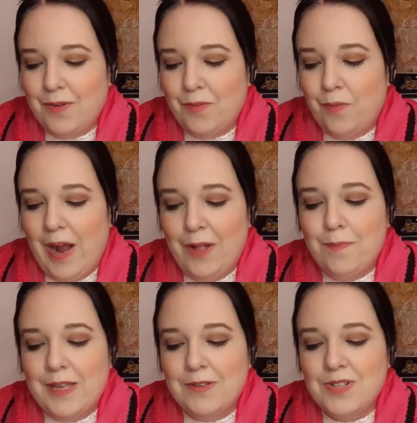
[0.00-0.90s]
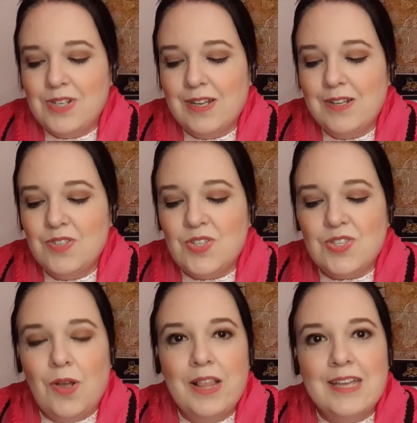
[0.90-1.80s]
well-built,
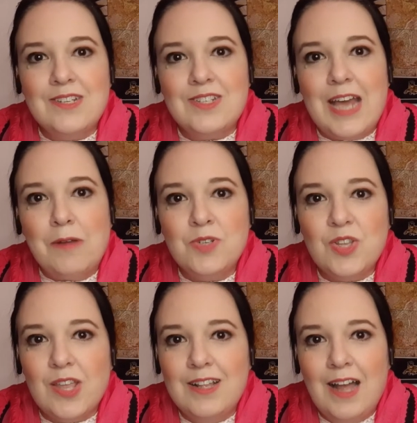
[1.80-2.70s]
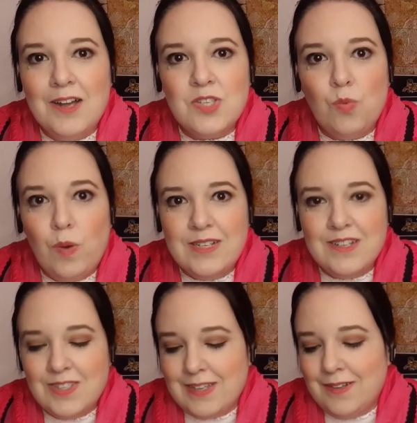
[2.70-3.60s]
solid down to the last
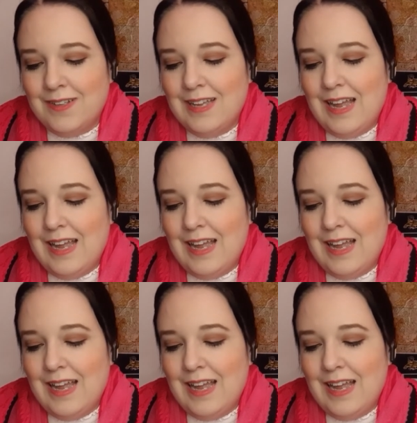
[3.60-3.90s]
windowsill,